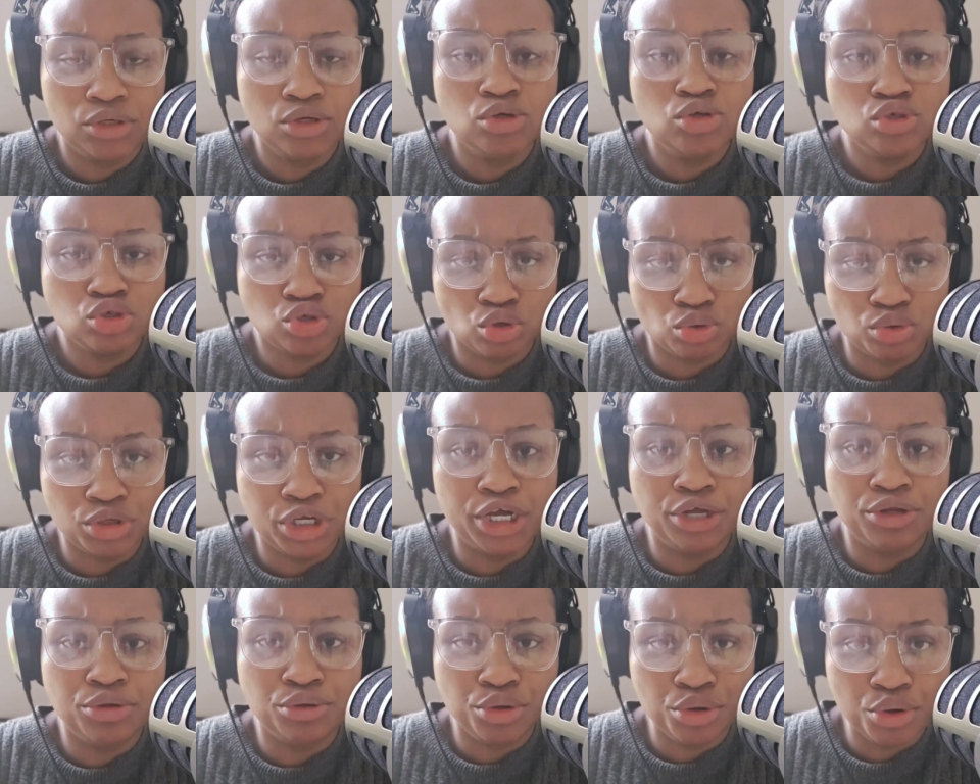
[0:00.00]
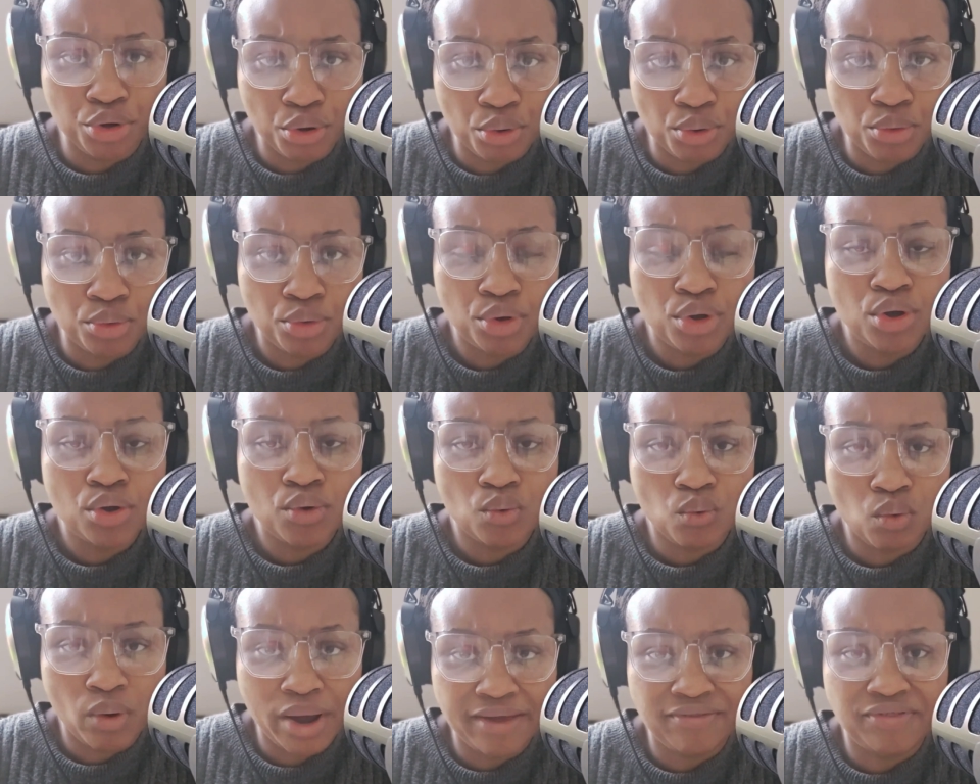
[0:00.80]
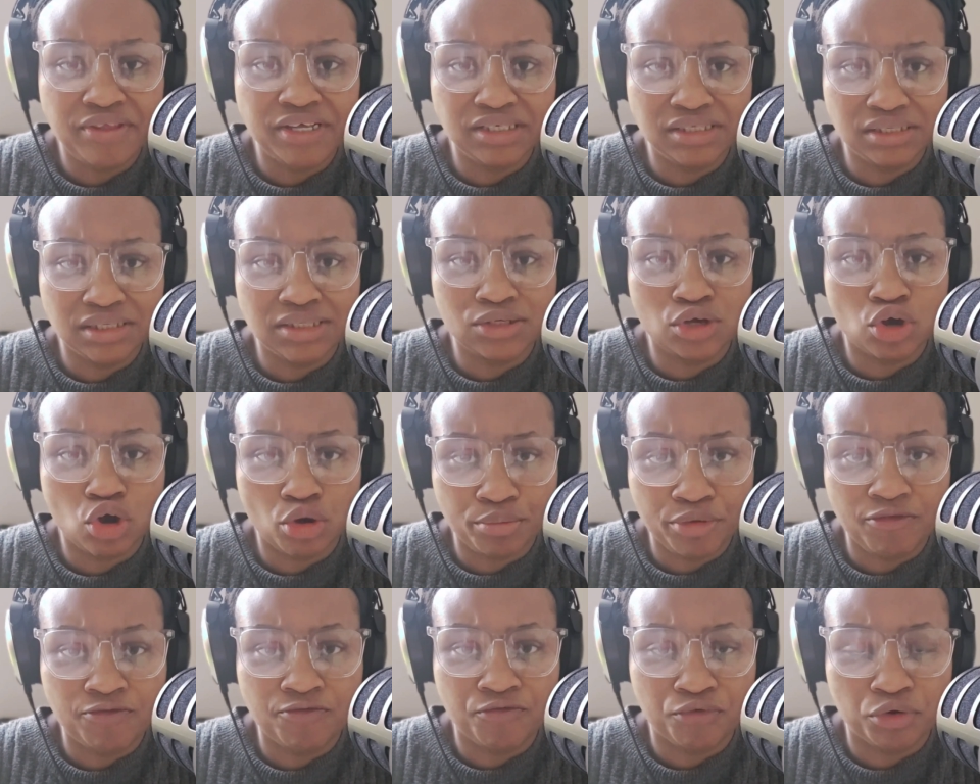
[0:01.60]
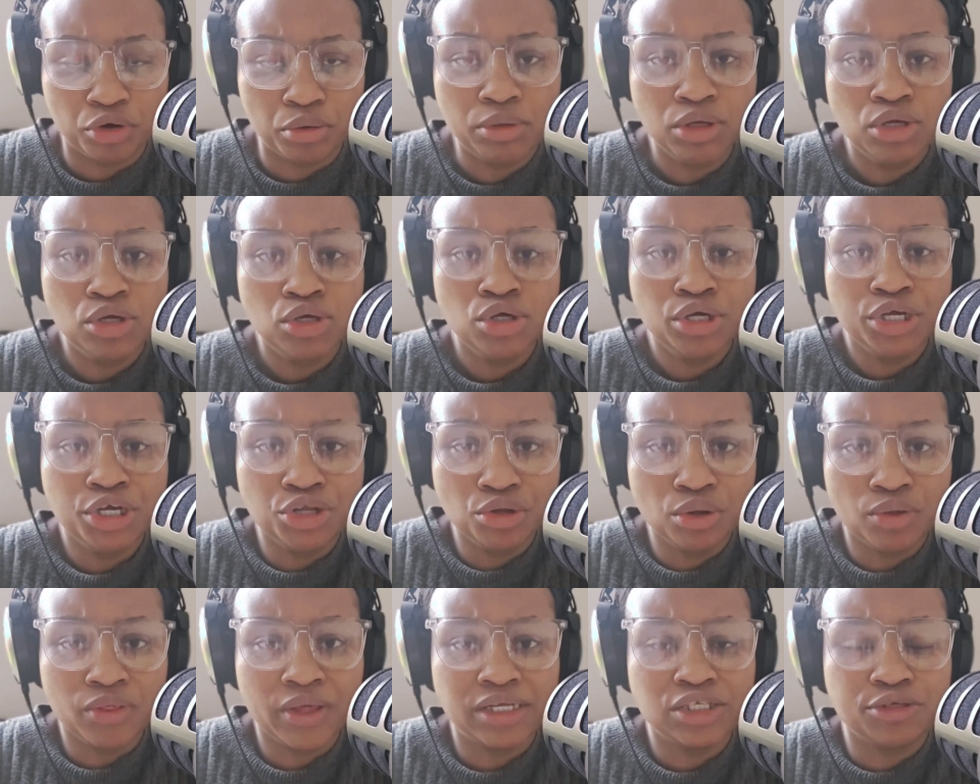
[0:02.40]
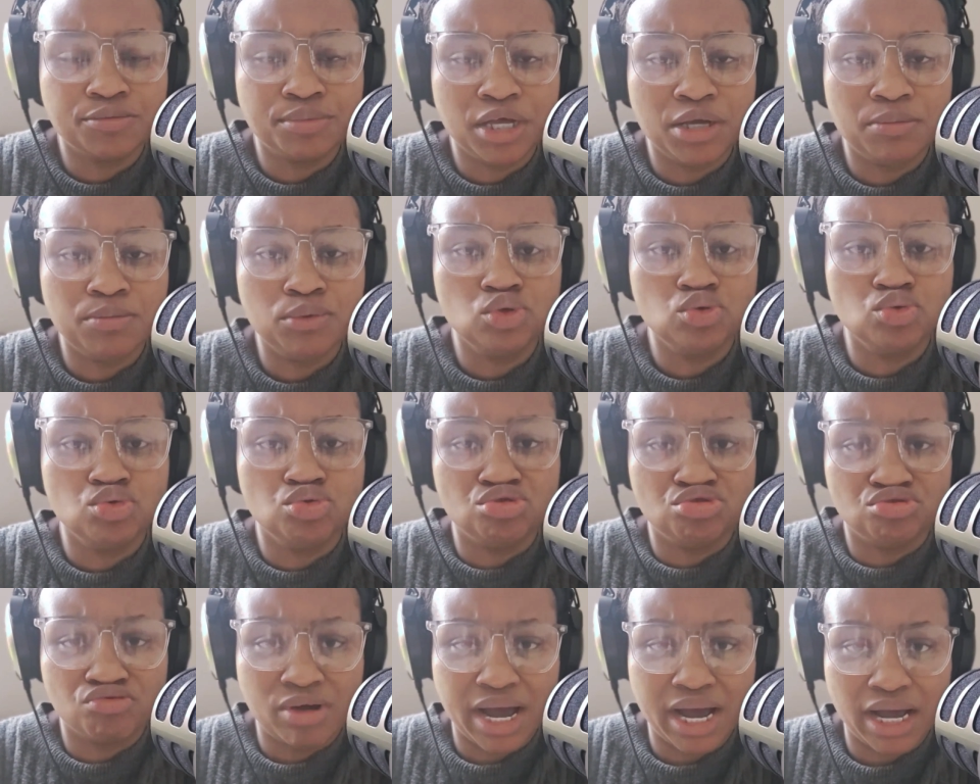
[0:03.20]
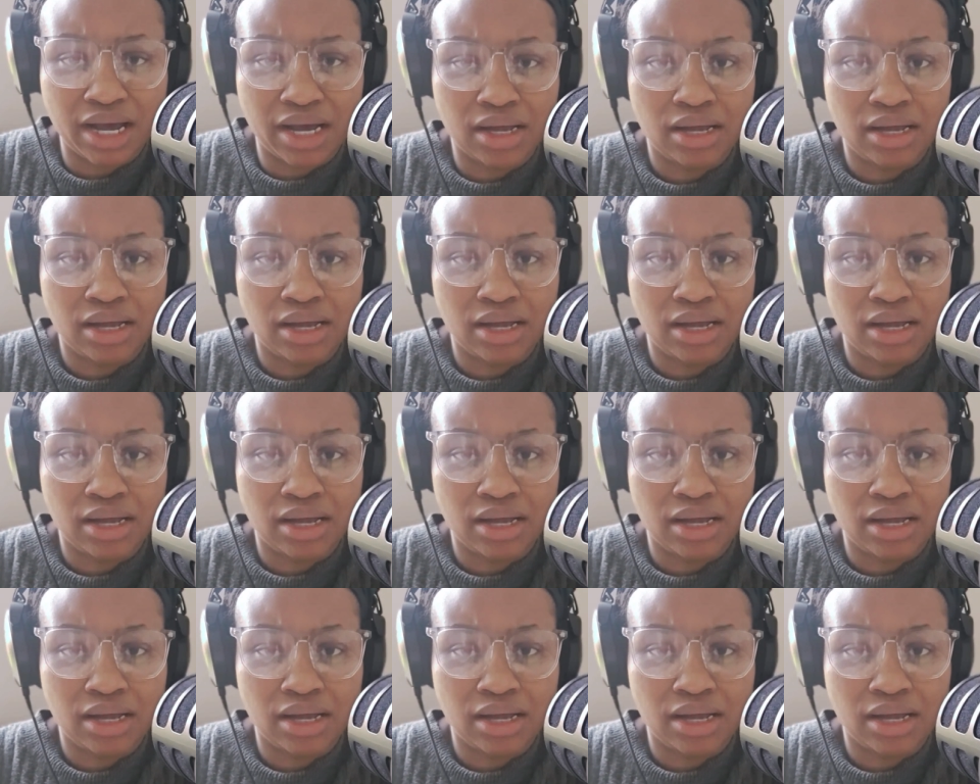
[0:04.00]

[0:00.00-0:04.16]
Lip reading: so they know where this is coming from in order to be able to track,